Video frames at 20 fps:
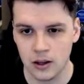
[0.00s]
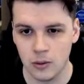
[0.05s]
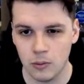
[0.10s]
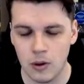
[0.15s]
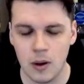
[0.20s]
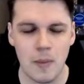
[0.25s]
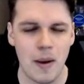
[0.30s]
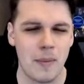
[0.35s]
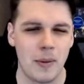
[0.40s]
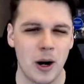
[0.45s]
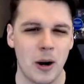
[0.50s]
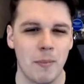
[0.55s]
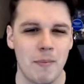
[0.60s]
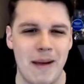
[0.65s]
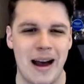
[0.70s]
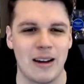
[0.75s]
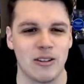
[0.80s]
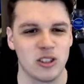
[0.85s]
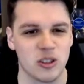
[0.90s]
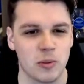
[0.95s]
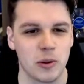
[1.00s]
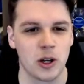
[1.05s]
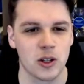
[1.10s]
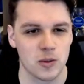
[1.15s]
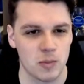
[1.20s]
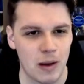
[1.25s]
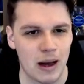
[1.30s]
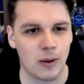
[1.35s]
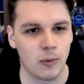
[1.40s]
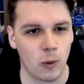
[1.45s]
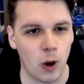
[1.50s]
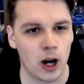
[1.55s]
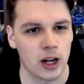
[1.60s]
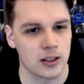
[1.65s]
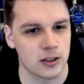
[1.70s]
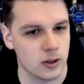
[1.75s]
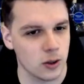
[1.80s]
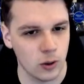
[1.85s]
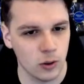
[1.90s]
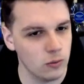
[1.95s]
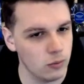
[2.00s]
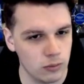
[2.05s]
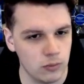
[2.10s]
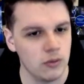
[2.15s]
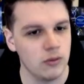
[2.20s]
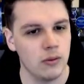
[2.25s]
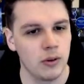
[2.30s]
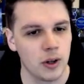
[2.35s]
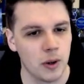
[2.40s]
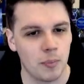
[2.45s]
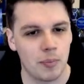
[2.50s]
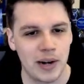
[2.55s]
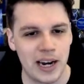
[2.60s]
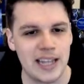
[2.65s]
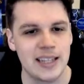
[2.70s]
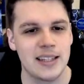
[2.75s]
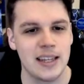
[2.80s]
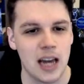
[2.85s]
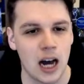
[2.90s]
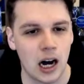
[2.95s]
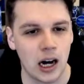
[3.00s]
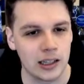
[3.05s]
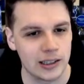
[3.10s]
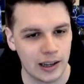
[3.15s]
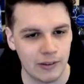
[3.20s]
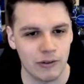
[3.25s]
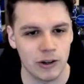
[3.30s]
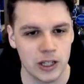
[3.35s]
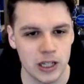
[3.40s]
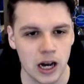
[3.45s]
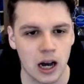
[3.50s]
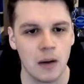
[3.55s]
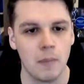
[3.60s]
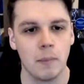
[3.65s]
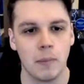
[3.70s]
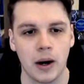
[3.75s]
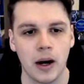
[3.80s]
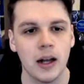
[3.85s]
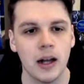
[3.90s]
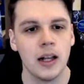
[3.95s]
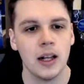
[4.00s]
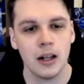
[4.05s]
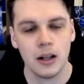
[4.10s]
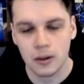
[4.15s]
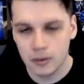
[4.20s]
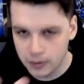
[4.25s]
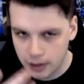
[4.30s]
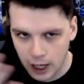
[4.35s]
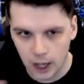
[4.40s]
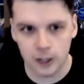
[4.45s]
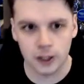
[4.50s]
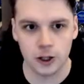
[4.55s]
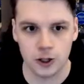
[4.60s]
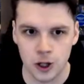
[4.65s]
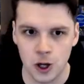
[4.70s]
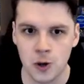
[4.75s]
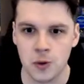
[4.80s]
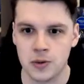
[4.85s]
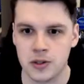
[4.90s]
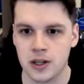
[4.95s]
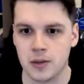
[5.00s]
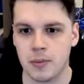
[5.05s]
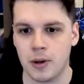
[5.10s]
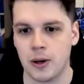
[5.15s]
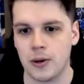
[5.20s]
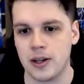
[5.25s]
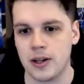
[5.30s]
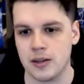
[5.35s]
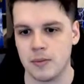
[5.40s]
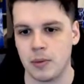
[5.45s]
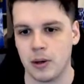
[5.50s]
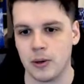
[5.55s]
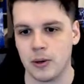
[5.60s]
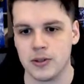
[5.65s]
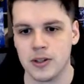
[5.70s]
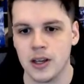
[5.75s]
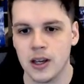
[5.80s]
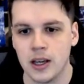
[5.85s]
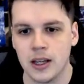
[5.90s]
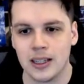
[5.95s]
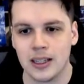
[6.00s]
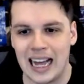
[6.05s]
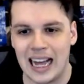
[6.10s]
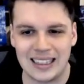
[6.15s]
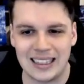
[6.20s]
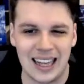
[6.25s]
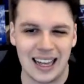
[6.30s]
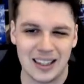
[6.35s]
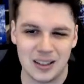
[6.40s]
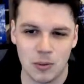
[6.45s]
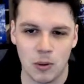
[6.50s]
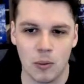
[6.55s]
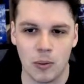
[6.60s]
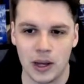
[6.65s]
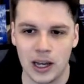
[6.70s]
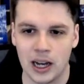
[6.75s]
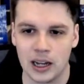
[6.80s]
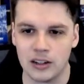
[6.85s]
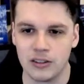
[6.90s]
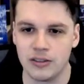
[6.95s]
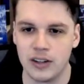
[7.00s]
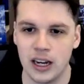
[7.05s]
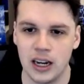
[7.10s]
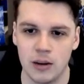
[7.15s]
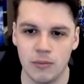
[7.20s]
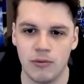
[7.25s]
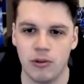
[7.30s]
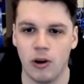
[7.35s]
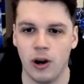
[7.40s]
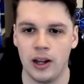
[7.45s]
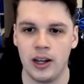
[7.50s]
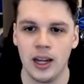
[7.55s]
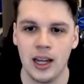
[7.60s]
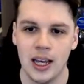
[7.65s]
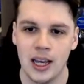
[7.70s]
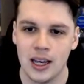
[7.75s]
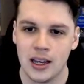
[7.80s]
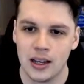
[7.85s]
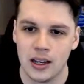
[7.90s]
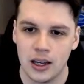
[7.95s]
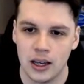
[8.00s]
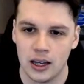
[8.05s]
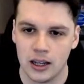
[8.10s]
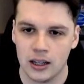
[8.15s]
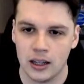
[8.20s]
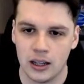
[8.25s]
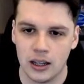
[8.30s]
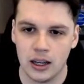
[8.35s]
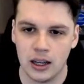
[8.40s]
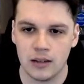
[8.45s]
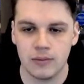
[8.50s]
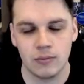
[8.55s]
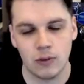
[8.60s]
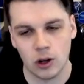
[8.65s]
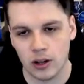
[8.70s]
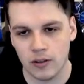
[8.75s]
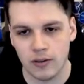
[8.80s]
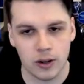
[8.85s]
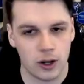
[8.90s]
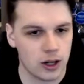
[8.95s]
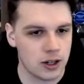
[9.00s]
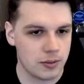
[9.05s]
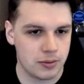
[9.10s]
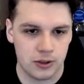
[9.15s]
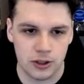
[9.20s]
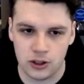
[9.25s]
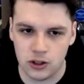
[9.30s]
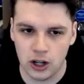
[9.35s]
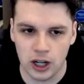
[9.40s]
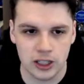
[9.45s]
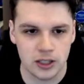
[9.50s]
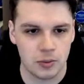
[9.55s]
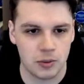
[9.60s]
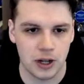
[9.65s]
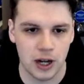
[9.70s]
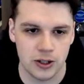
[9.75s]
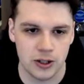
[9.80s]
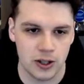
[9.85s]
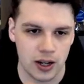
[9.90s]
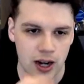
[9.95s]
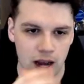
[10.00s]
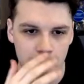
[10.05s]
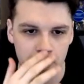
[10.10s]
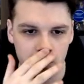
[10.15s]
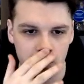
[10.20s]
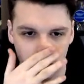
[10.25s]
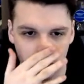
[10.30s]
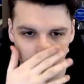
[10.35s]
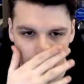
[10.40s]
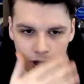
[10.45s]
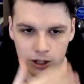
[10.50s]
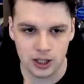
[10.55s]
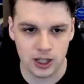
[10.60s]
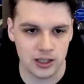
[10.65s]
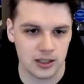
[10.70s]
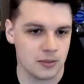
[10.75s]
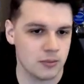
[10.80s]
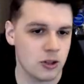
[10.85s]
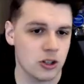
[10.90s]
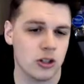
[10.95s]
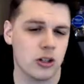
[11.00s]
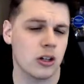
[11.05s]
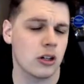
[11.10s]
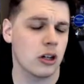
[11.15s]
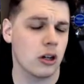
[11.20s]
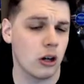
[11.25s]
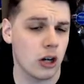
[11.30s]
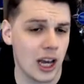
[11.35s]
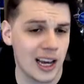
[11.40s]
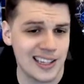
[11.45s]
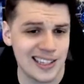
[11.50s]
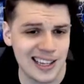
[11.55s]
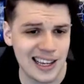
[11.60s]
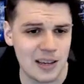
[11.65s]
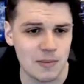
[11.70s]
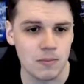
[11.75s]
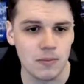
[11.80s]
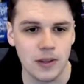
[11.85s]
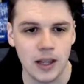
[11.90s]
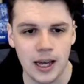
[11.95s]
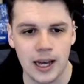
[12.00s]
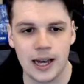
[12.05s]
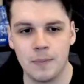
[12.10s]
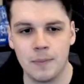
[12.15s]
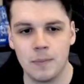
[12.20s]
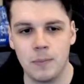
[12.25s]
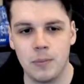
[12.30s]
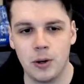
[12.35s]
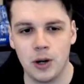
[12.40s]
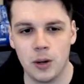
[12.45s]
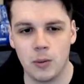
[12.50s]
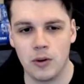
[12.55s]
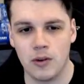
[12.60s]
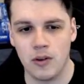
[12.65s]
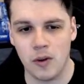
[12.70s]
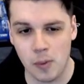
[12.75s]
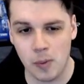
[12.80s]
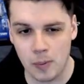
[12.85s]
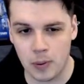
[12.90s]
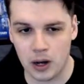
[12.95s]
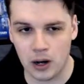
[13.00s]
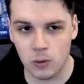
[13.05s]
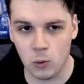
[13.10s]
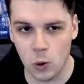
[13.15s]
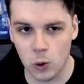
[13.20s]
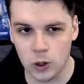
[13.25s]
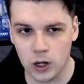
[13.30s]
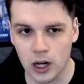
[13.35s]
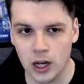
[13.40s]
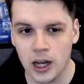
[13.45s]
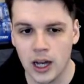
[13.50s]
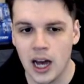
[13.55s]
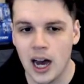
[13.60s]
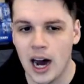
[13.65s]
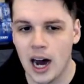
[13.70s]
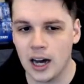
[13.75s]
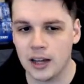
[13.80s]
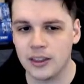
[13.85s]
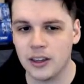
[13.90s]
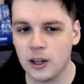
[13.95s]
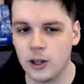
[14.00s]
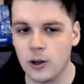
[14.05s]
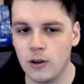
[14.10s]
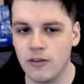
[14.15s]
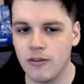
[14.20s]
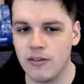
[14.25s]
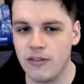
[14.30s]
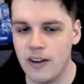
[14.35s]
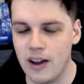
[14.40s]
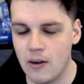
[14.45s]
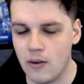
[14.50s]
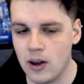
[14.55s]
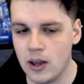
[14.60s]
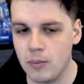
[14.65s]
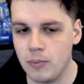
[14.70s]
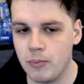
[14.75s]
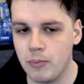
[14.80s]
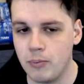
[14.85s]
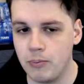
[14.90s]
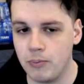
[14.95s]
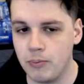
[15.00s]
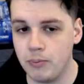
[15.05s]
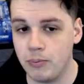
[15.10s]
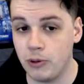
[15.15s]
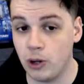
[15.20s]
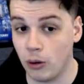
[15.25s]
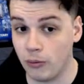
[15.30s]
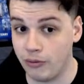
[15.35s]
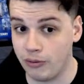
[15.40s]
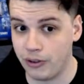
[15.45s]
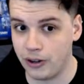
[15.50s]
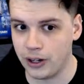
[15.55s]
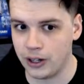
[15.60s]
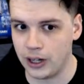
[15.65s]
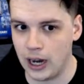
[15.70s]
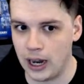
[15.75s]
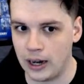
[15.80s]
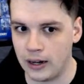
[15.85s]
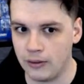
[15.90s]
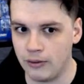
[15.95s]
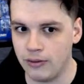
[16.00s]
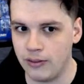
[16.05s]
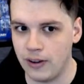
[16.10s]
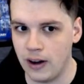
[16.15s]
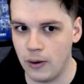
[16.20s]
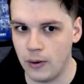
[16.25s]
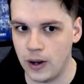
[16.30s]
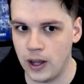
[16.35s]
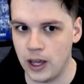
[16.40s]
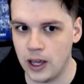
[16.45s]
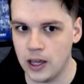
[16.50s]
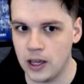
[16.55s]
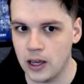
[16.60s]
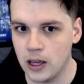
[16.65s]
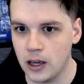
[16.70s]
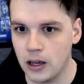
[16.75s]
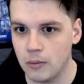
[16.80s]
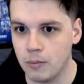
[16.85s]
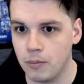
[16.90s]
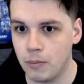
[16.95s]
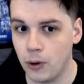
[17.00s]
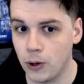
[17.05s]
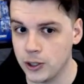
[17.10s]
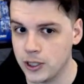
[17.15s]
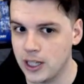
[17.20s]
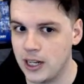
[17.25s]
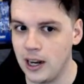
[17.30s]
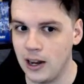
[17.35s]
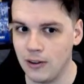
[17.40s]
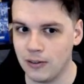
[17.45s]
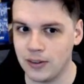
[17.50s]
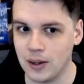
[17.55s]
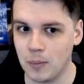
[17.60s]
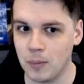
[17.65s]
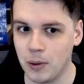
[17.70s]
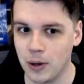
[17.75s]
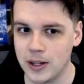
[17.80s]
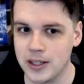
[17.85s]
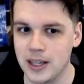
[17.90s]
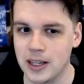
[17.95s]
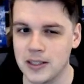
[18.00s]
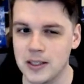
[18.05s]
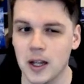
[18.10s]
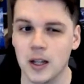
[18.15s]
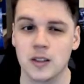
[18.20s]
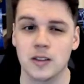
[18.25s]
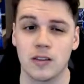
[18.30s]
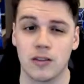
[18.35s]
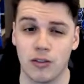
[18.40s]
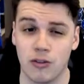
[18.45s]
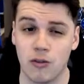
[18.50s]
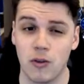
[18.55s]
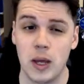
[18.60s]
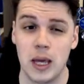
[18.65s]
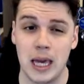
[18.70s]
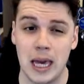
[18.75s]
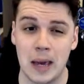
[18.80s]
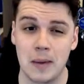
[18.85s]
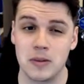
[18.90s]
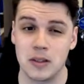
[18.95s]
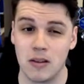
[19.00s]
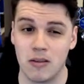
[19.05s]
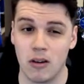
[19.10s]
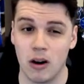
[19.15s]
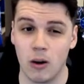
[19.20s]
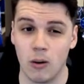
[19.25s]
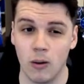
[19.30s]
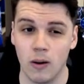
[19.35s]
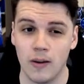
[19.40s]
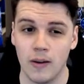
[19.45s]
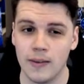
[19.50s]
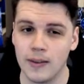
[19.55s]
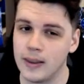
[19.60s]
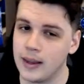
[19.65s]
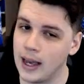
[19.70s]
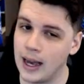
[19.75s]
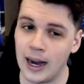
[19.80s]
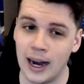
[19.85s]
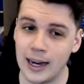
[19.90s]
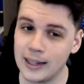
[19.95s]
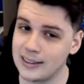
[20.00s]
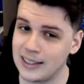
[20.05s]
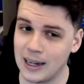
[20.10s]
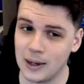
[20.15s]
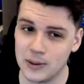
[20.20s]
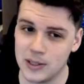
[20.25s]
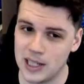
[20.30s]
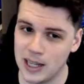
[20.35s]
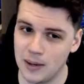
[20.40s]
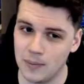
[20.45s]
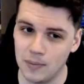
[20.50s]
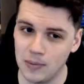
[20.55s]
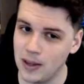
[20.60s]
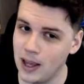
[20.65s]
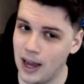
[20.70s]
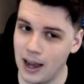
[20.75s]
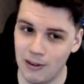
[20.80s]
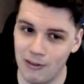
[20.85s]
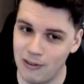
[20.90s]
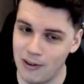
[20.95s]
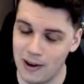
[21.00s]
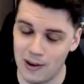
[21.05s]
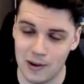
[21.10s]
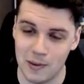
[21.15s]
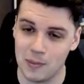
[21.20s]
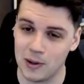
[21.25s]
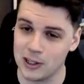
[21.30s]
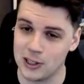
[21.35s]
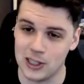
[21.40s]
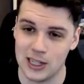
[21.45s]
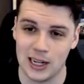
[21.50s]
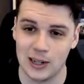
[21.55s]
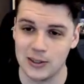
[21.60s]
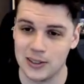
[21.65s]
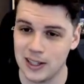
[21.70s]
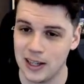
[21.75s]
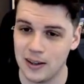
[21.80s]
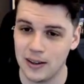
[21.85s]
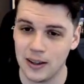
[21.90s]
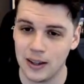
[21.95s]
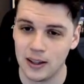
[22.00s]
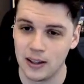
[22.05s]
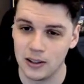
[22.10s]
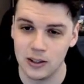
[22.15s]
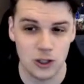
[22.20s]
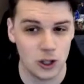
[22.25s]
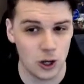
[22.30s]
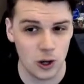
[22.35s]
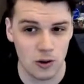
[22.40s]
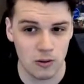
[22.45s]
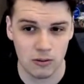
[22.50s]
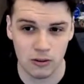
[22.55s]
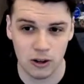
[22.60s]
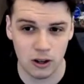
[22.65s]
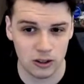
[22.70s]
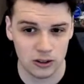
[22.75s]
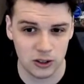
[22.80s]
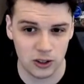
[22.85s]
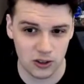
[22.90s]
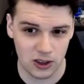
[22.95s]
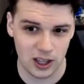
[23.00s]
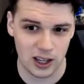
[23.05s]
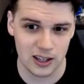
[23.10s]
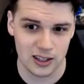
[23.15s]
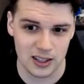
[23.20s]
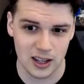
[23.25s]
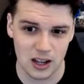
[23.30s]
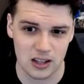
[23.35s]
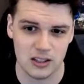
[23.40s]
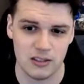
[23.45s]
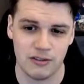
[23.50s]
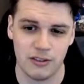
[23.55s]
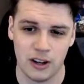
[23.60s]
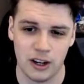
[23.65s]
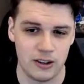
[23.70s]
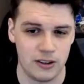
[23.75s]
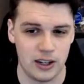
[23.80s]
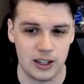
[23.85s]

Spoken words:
Well, maybe not Mount, because Mount works plenty hard every time, but the other two, I suppose, that's what we kind of need him for. And not even going to try to pronounce your name. I do apologize. I'm just going to call you Azim. Pully will rip apart Walker. I think you're very confident and very positive that Pulisic starts 3 games in a row. I doubt it. I very much doubt it. Do you, Con? Do you think he starts the final?